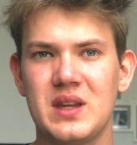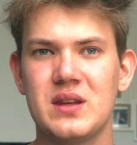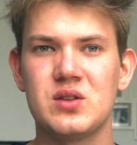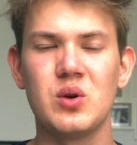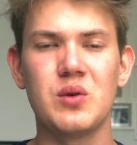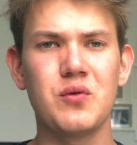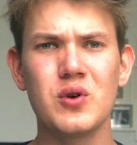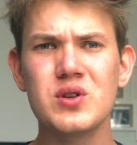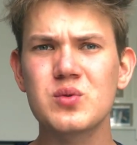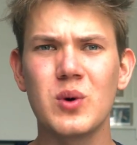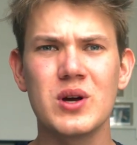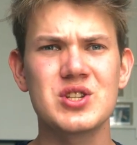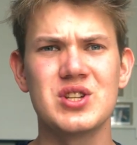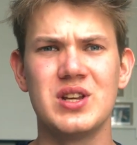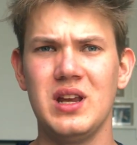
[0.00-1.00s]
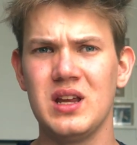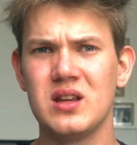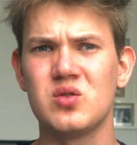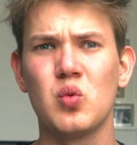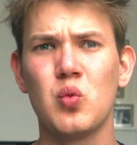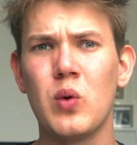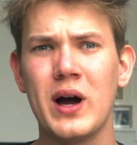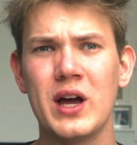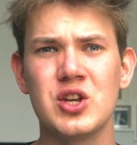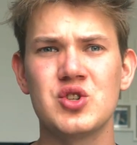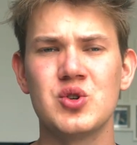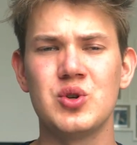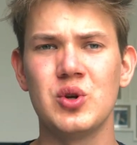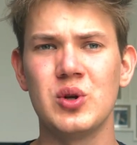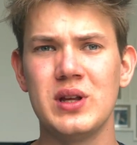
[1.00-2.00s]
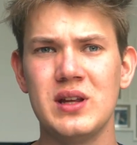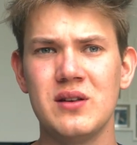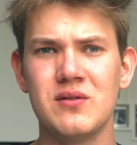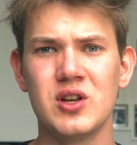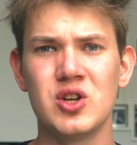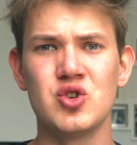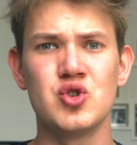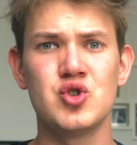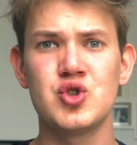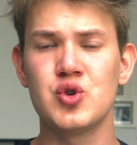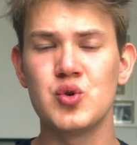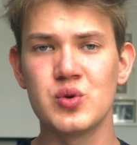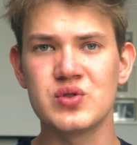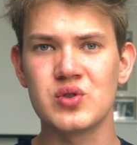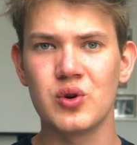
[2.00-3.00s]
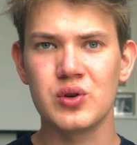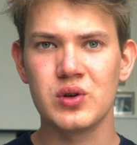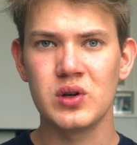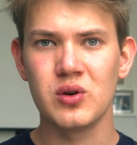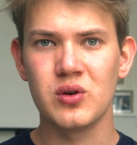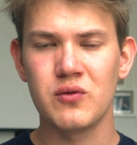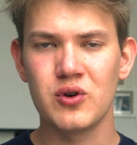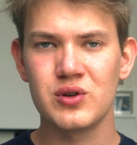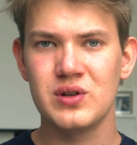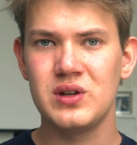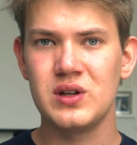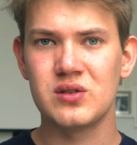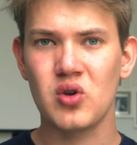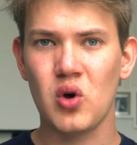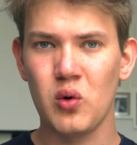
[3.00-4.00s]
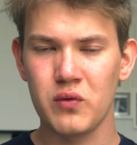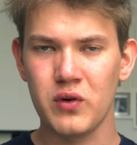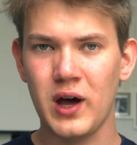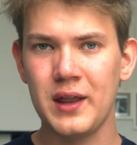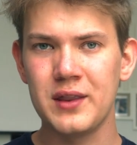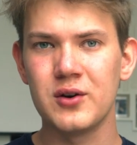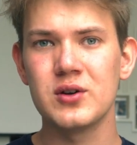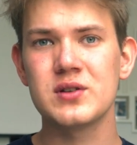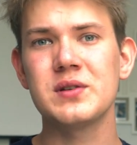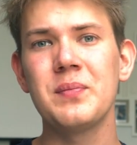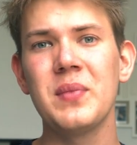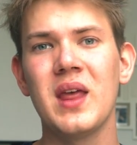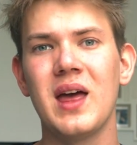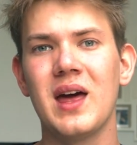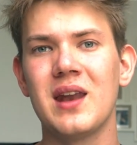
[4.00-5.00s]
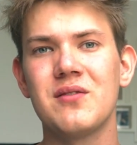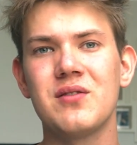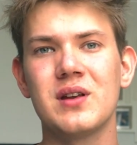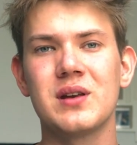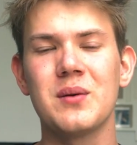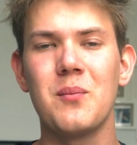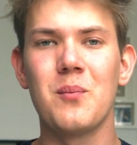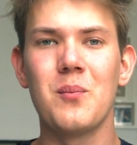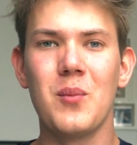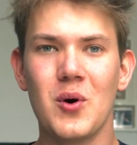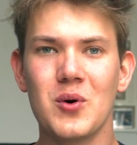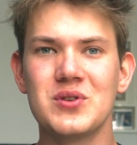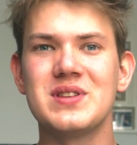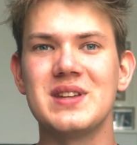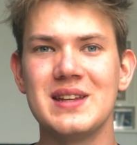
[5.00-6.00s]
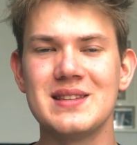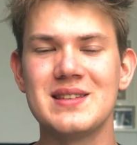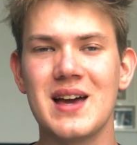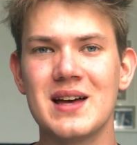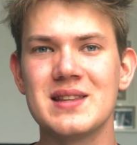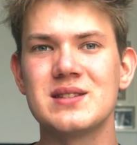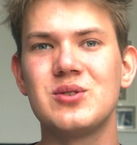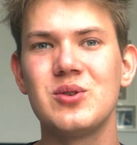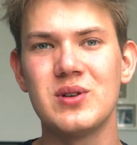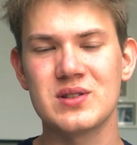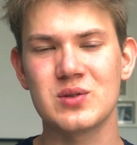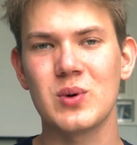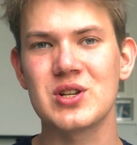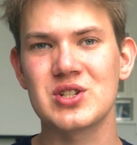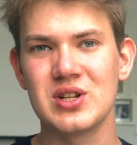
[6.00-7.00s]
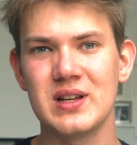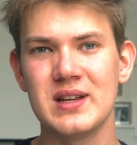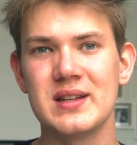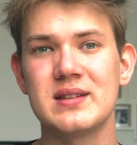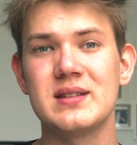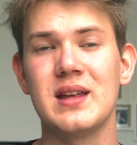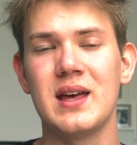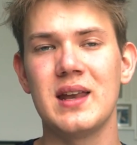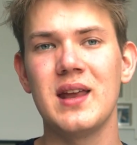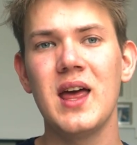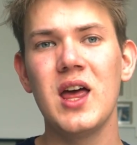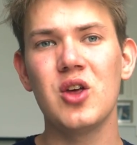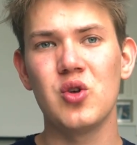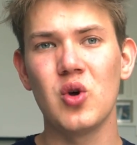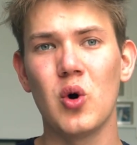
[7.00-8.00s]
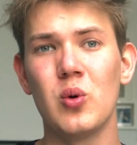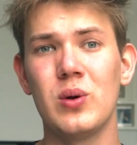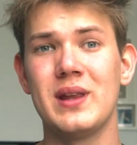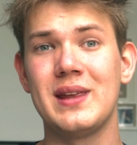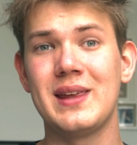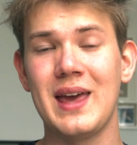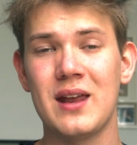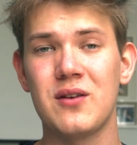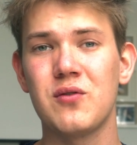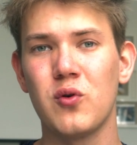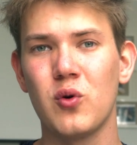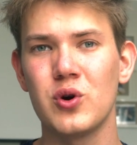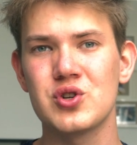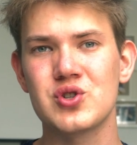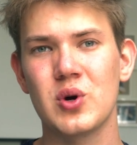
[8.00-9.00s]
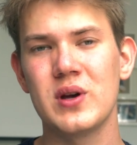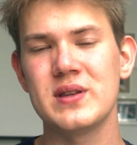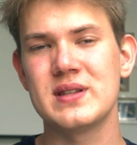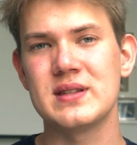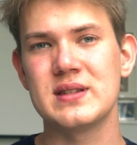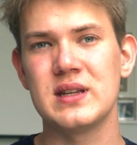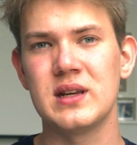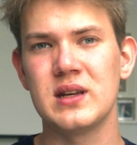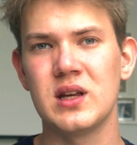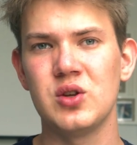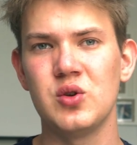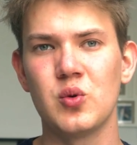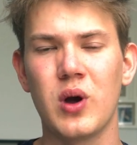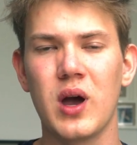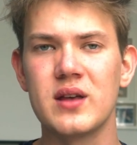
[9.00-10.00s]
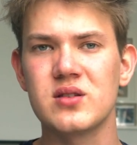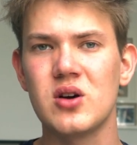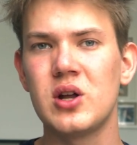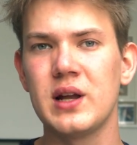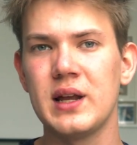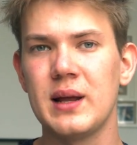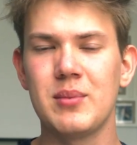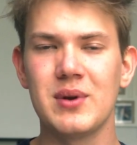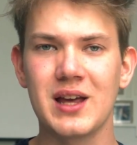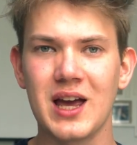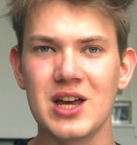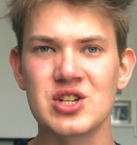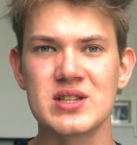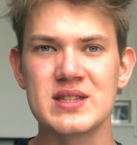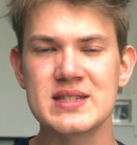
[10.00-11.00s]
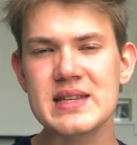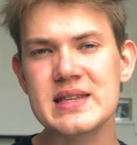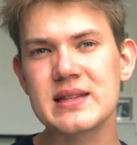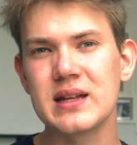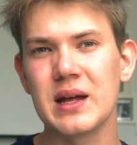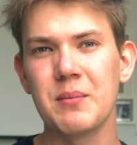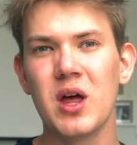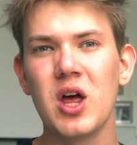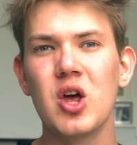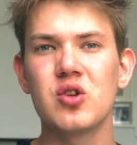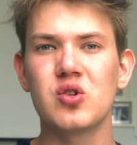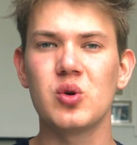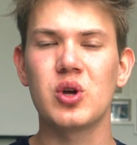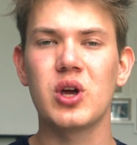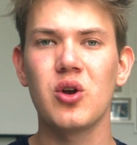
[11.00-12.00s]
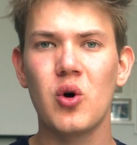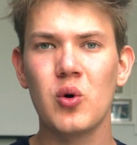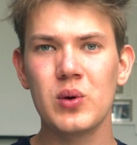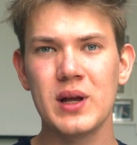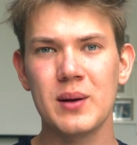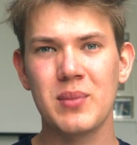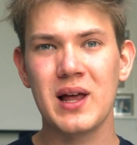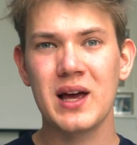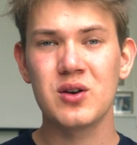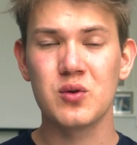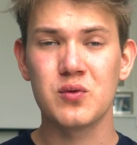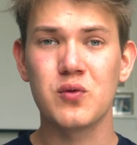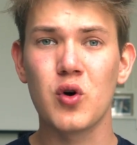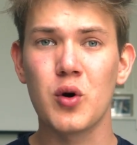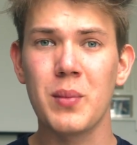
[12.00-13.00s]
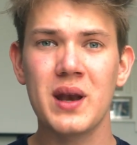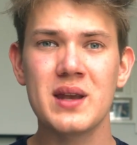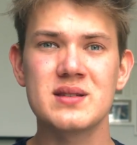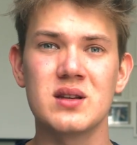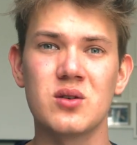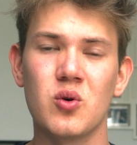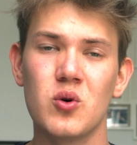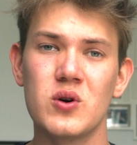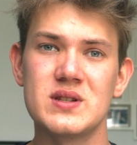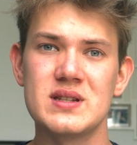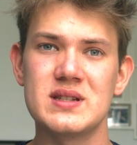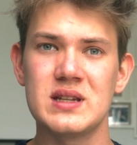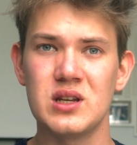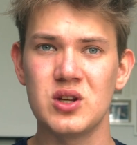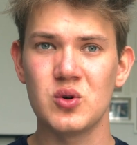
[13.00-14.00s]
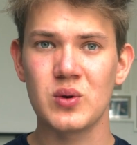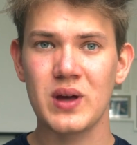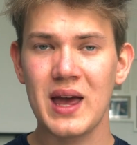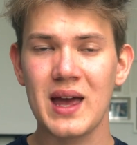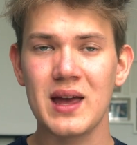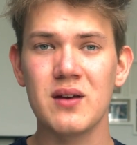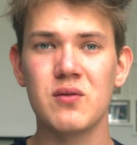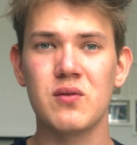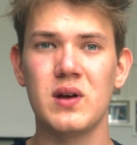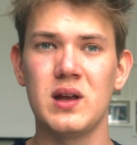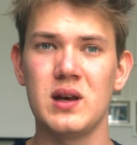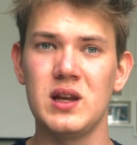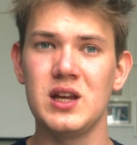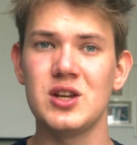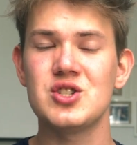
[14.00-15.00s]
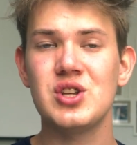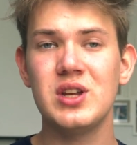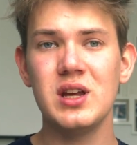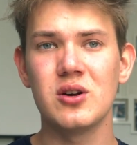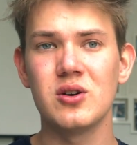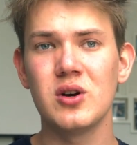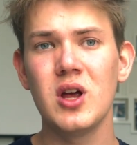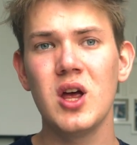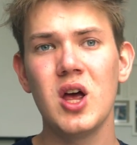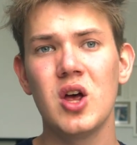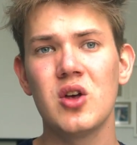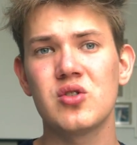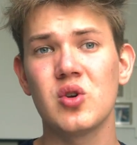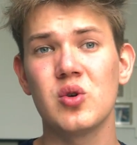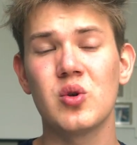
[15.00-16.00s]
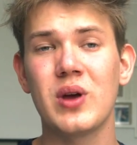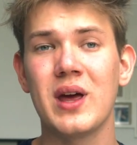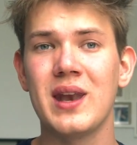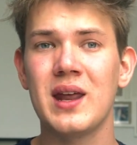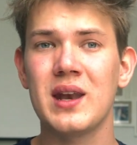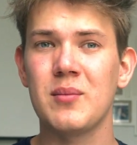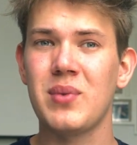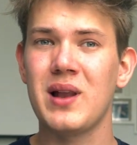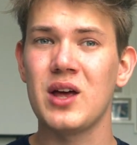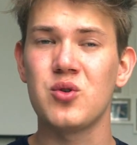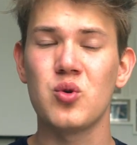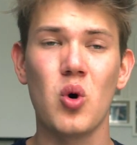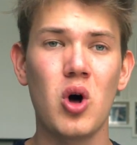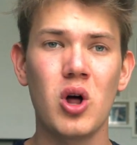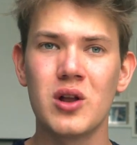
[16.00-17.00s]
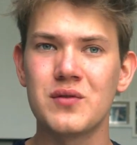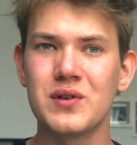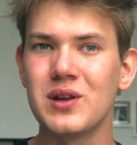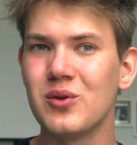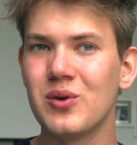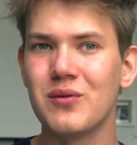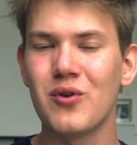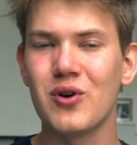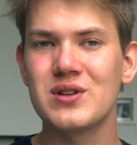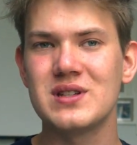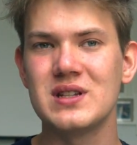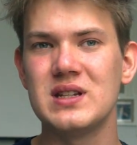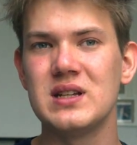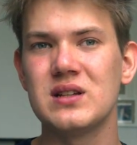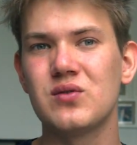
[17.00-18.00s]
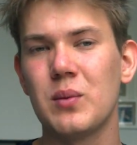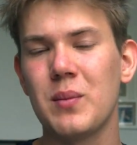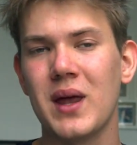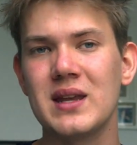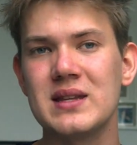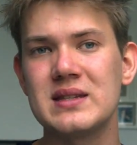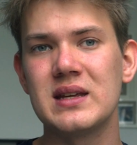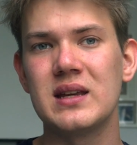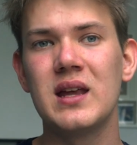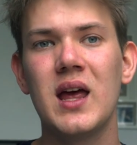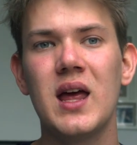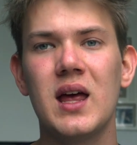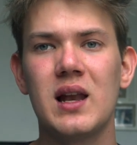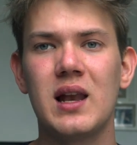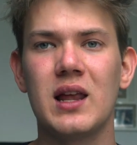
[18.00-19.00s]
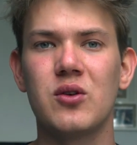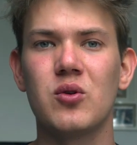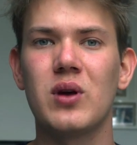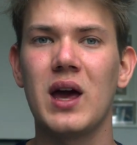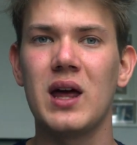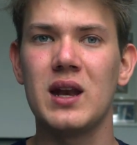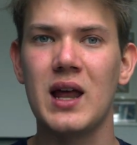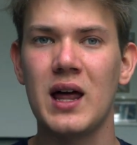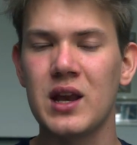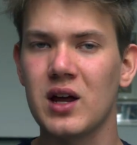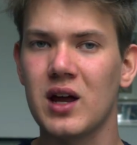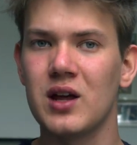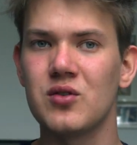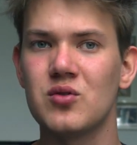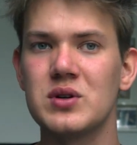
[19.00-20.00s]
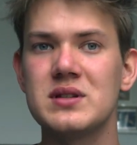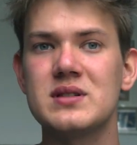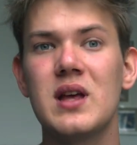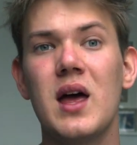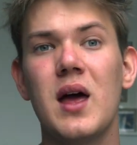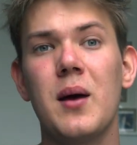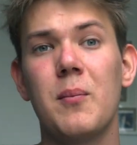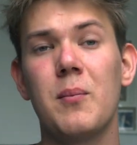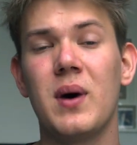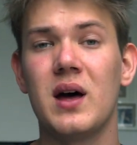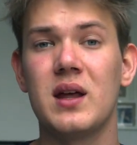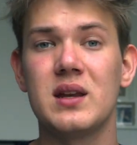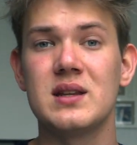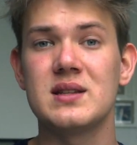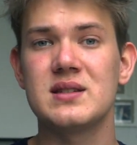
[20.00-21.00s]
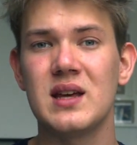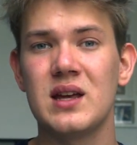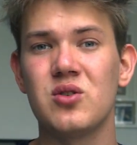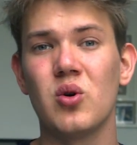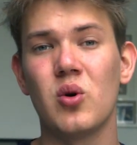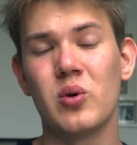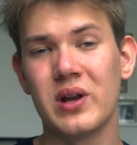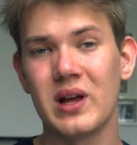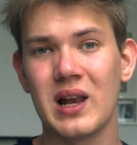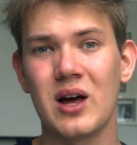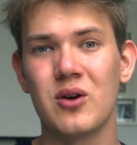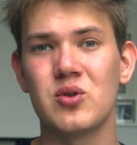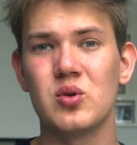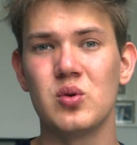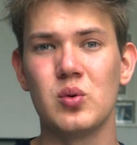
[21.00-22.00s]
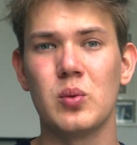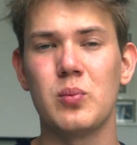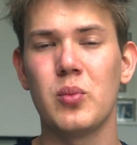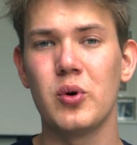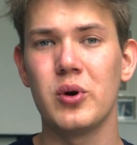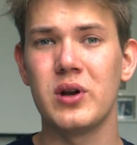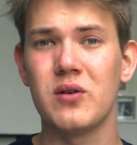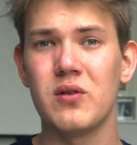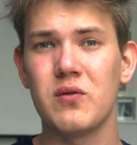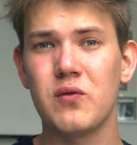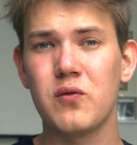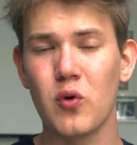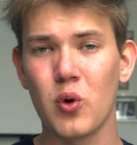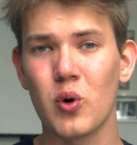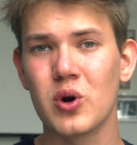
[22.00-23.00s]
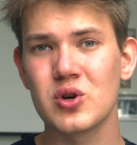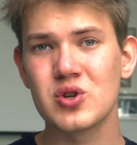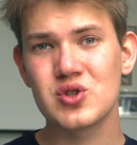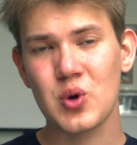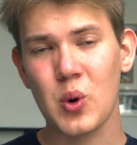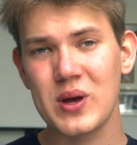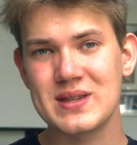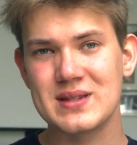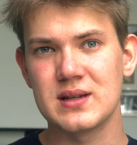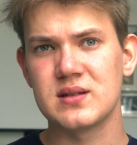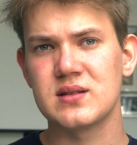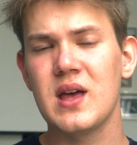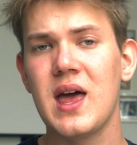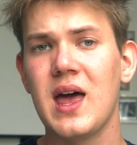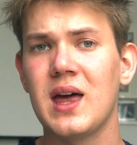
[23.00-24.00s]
So the first question is, why should you even choose certain universities over others? And I think the most easy answer to this question is that you only get 4 choices in the UCAS online application system. So you can only apply to 4 medicine courses in the UK in each year. So you cannot apply to all of the universities for medicine like you can in other countries, but instead you're only allowed to put in 4 choices.